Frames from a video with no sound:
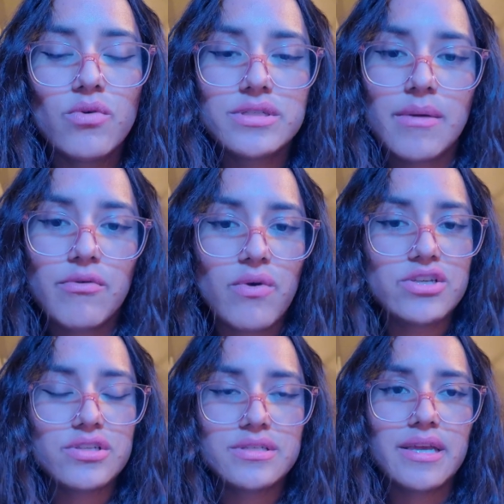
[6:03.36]
what type of
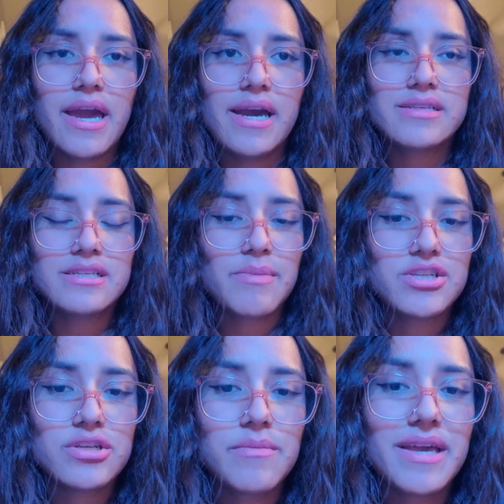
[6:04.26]
questions they ask,
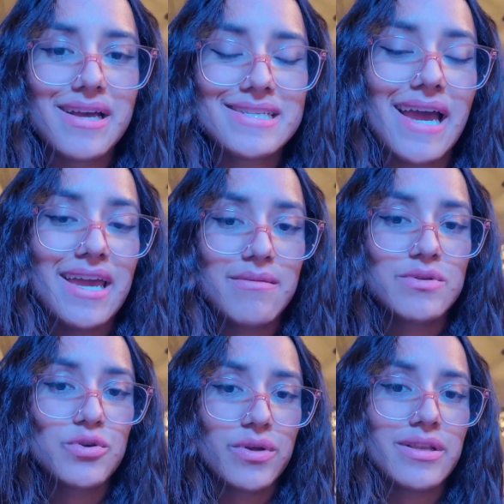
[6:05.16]
especially because I
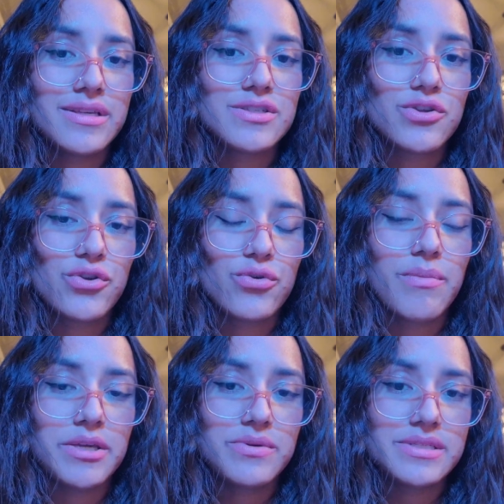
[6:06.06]
am doing this through
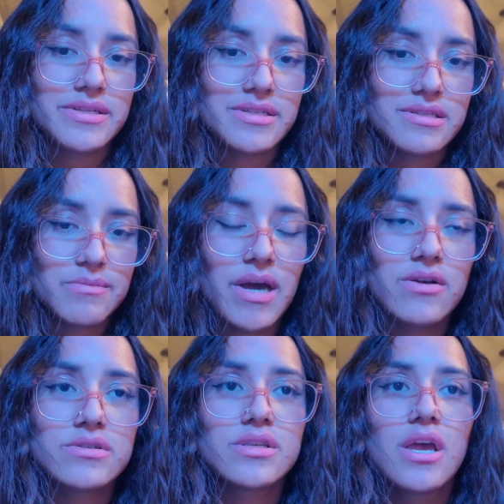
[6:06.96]
my US citizen
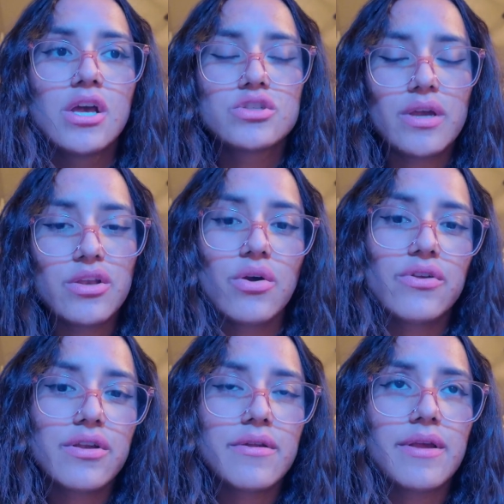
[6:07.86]
spouse. So I know
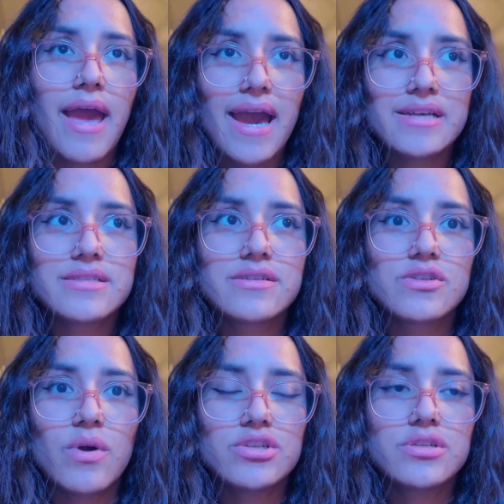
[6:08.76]
they're gonna ask us
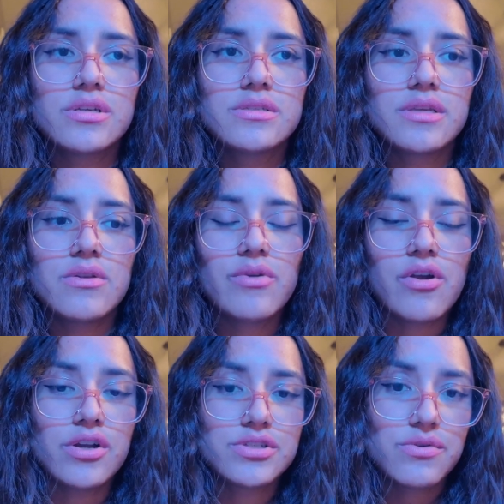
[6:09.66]
questions in
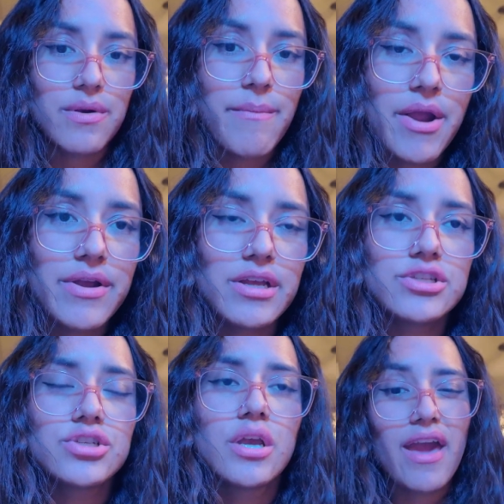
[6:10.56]
regards to our
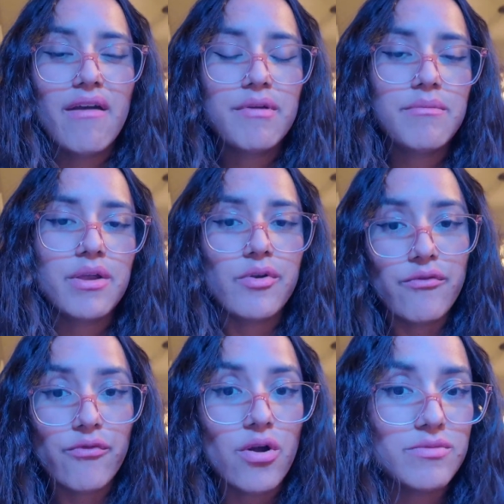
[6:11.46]
marriage. We have been married
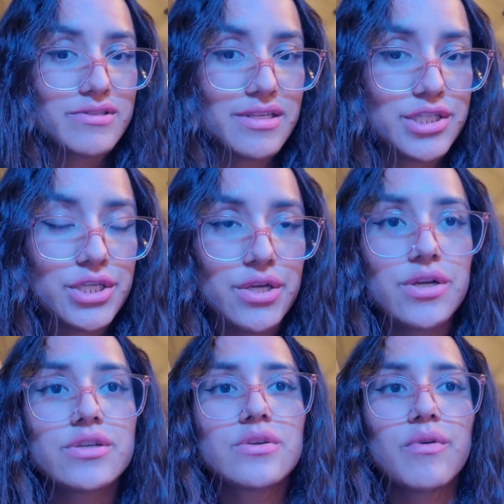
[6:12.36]
for almost 6
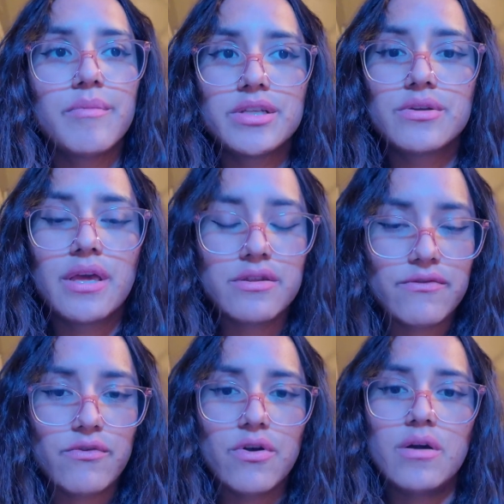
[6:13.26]
years. We've been
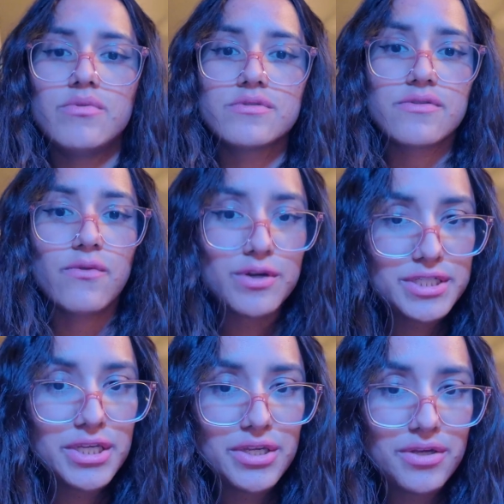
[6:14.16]
together for almost
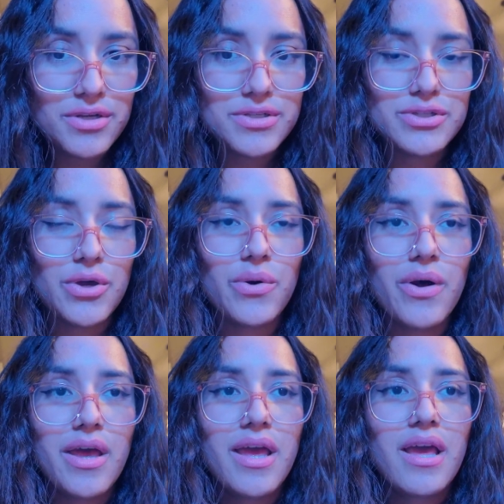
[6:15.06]
14 years.
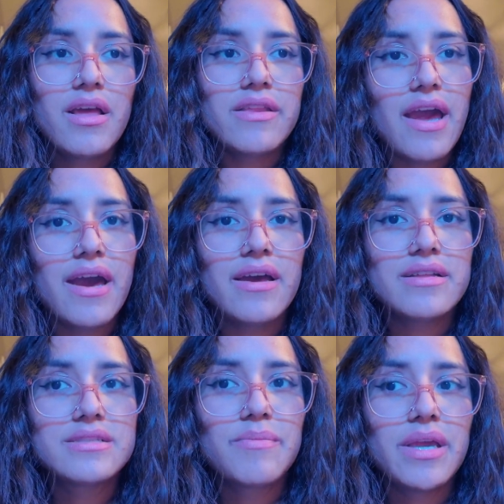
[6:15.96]
So yeah,
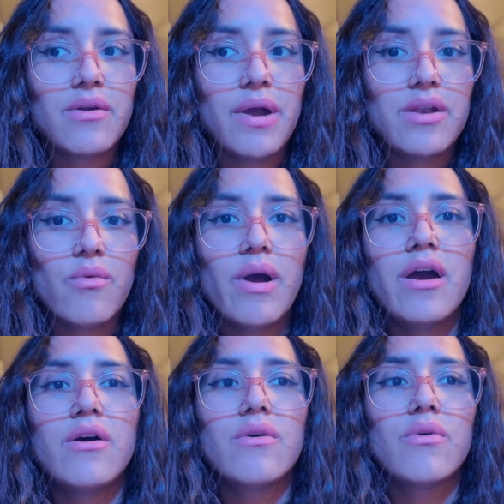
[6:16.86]
it's been quite a
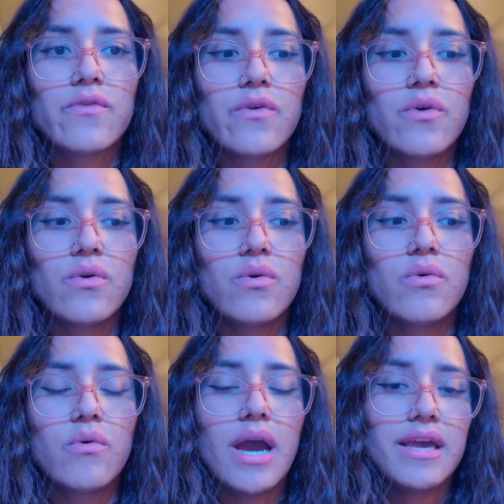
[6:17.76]
while.
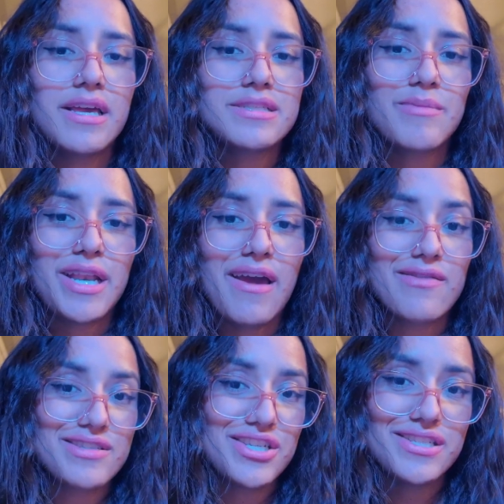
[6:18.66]
So I guess I'm gonna
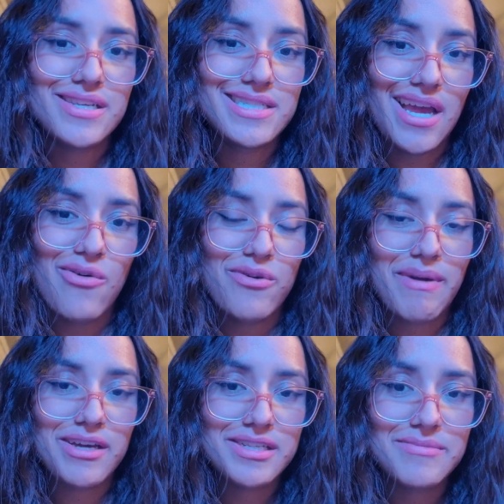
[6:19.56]
have to just sit down with
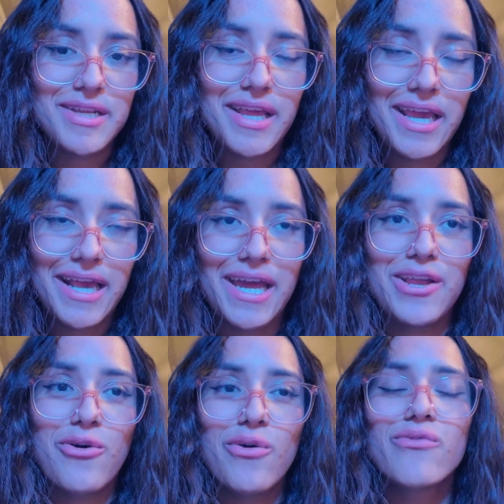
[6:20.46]
my husband and
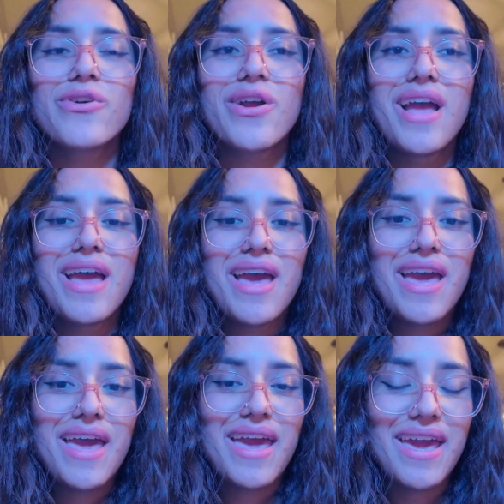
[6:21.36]
kind of go over,
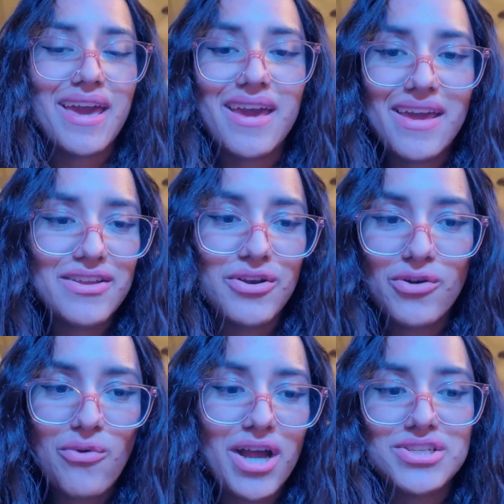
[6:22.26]
you
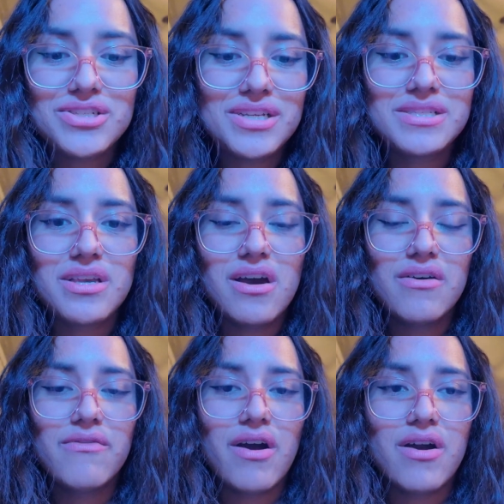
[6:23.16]
know, questions
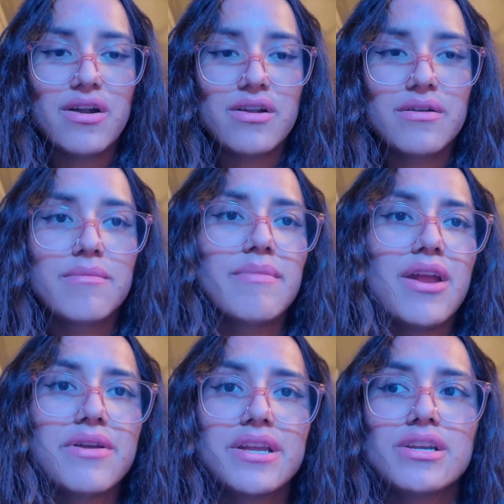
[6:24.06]
of our
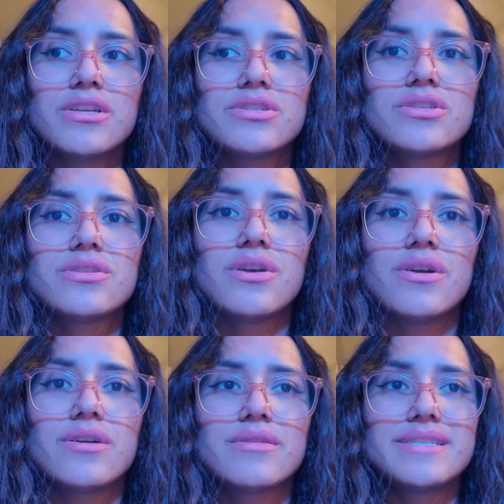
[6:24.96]
marriage,
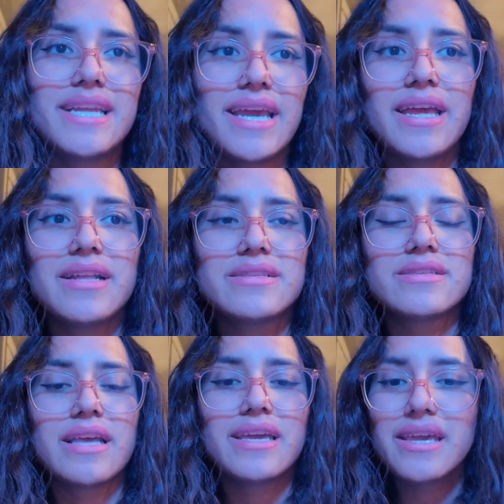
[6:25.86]
our
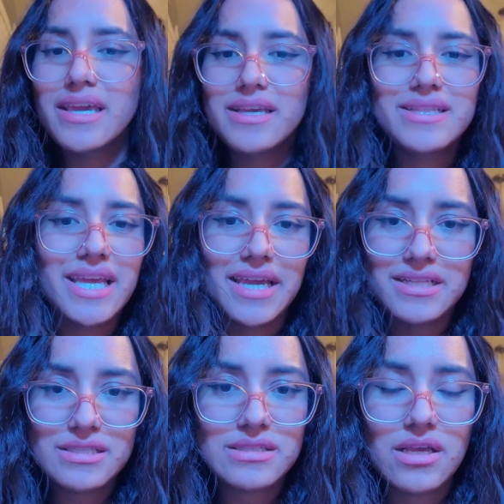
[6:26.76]
dates, like key
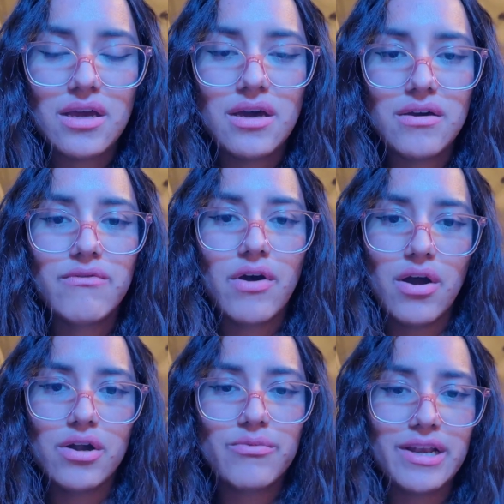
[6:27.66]
dates of
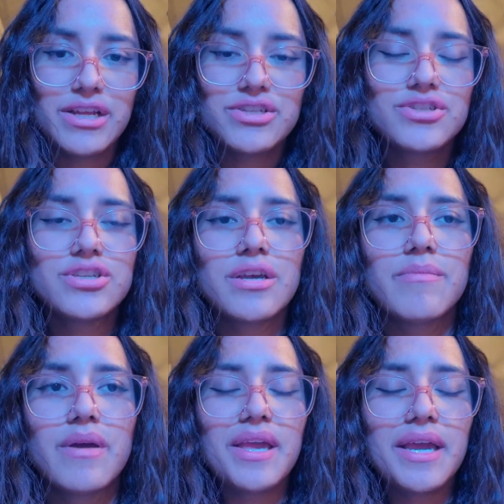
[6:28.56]
our
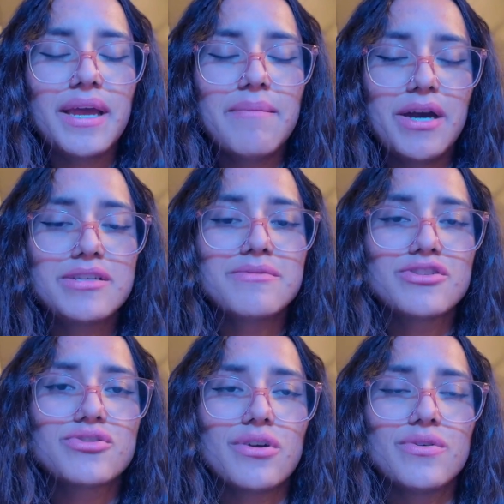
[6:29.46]
relationship. My husband
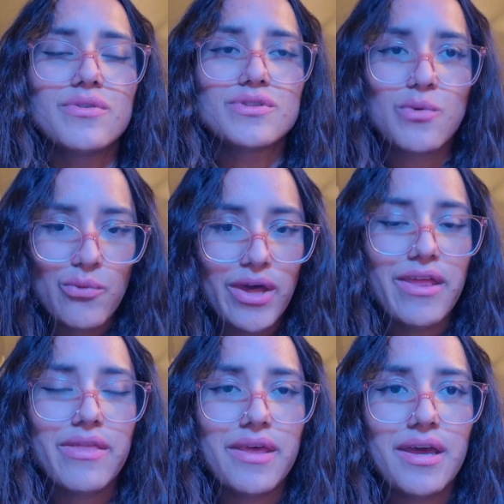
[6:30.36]
struggles
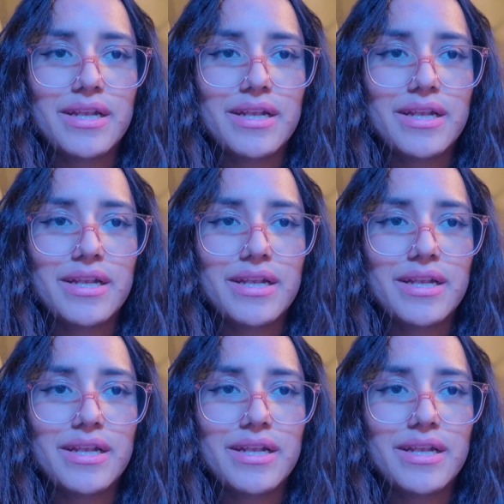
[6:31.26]
with